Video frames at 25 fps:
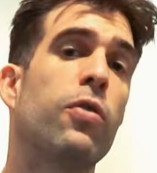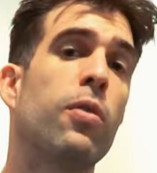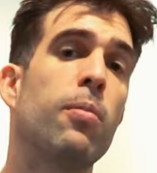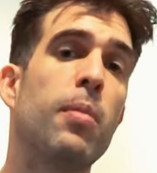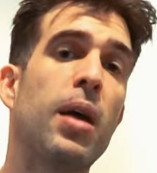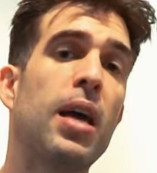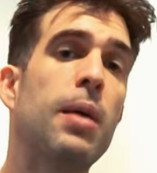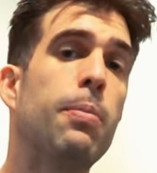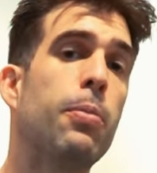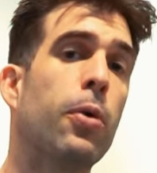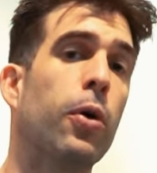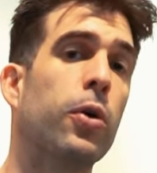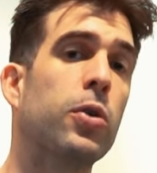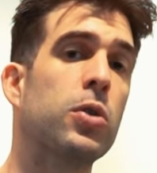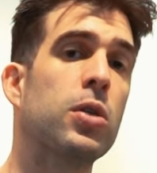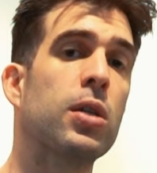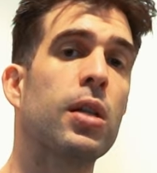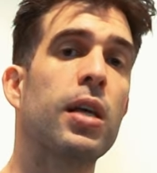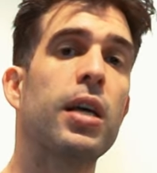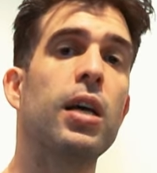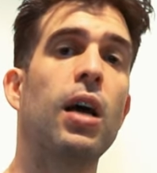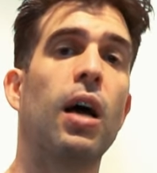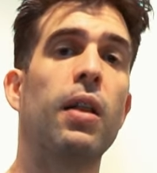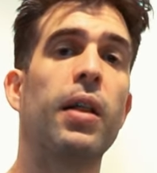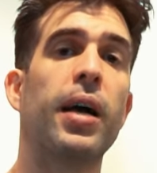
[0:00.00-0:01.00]
For me
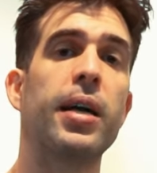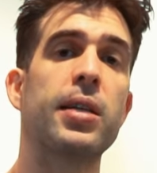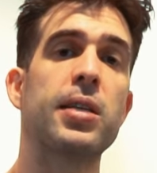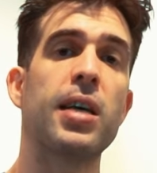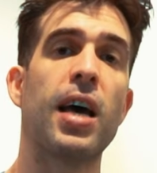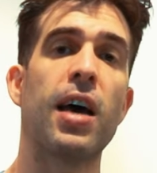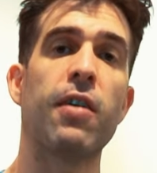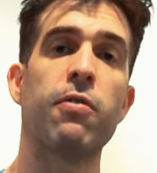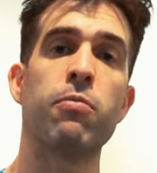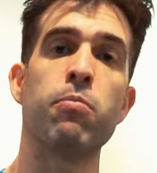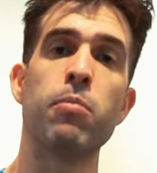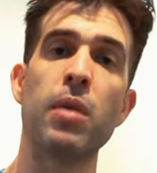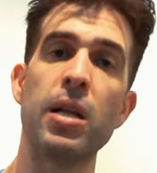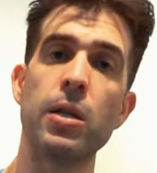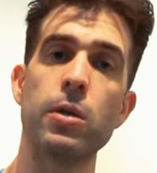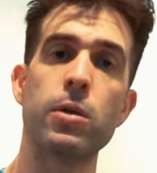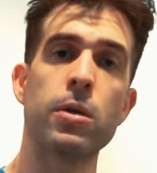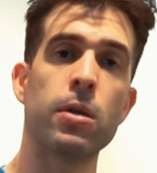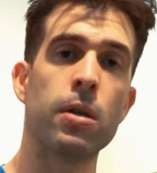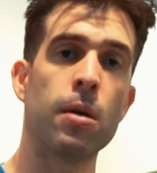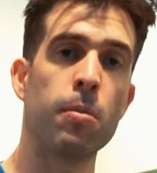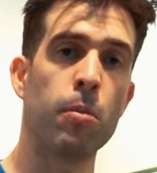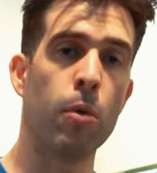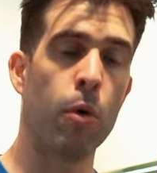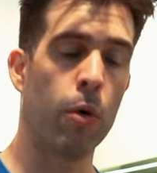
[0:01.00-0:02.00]
personally, I like to have
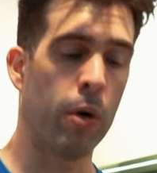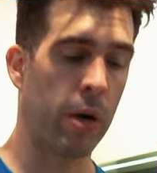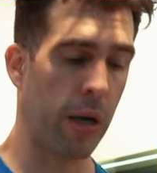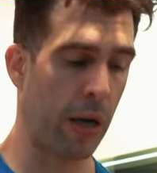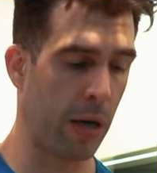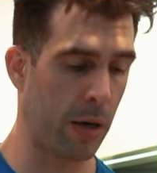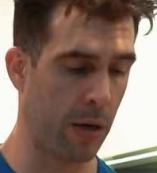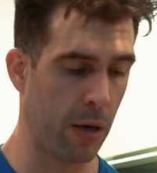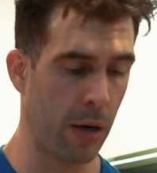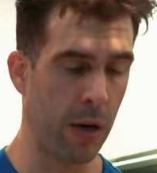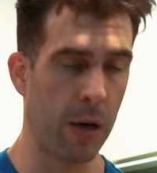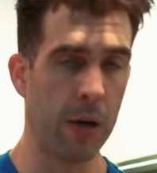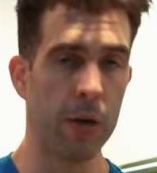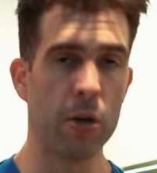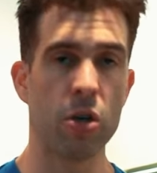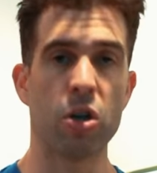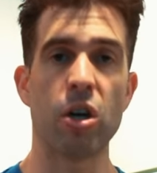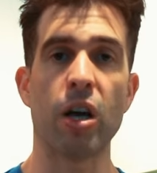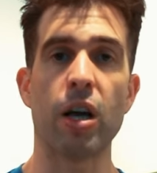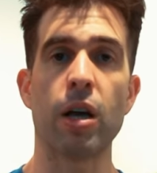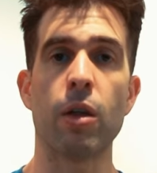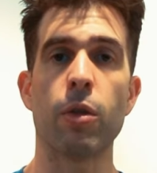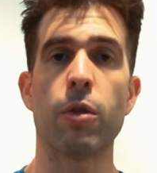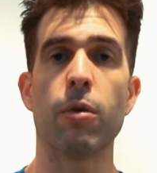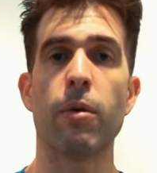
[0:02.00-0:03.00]
mince in the morning,
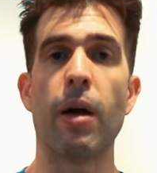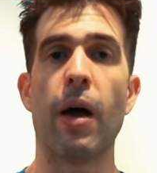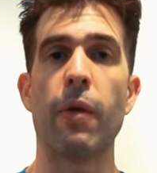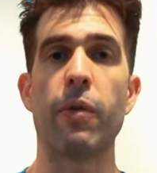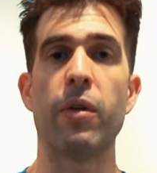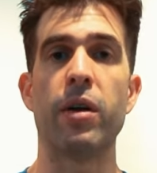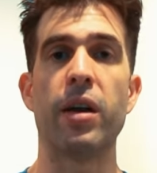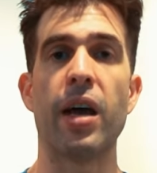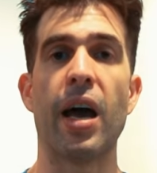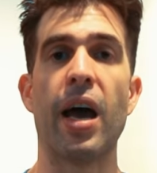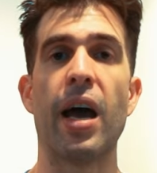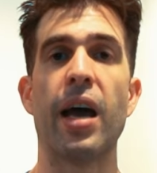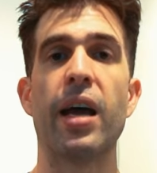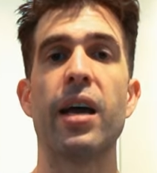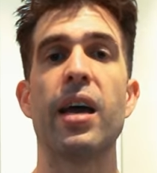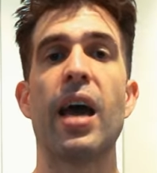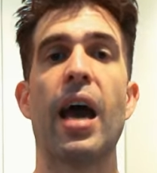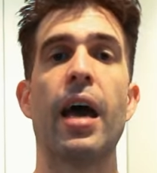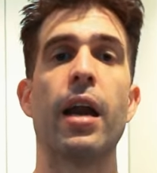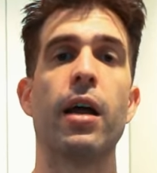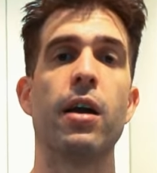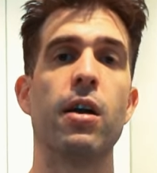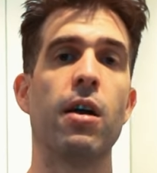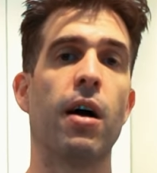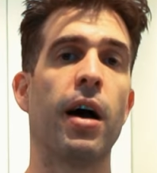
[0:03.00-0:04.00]
chicken throughout the day,
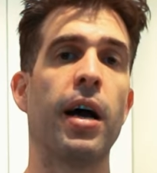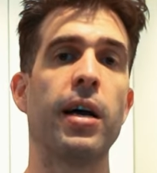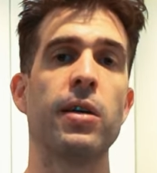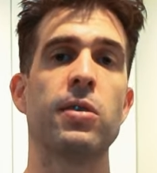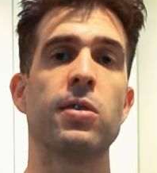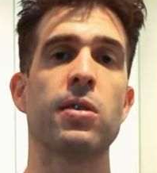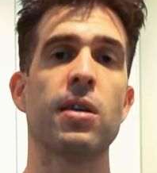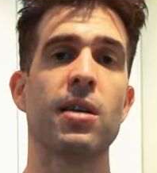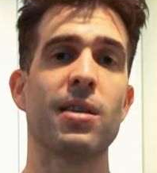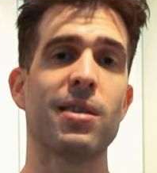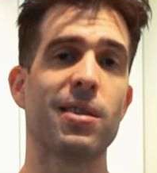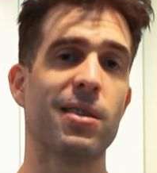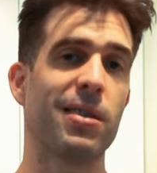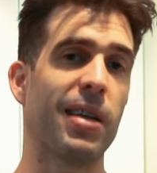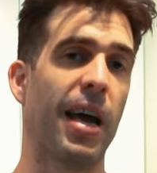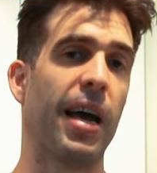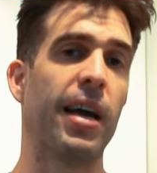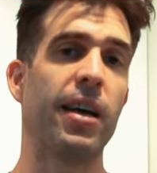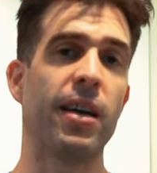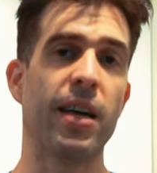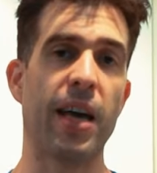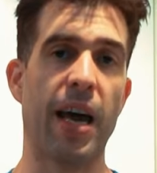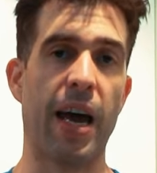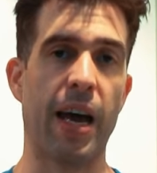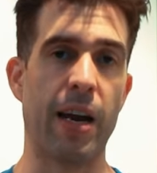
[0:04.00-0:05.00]
and a nice
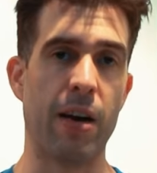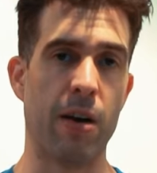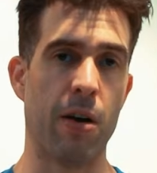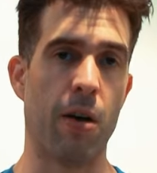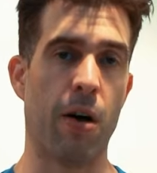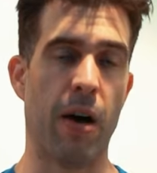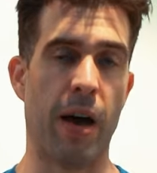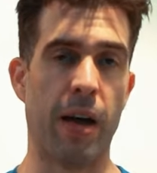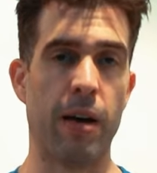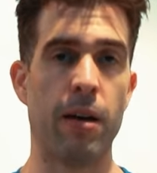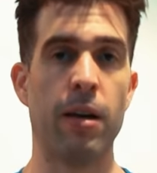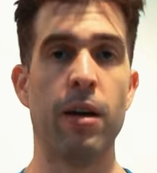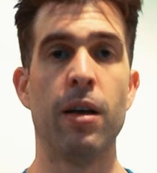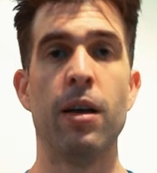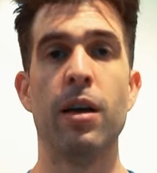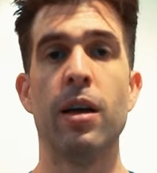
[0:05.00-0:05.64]
steak at night.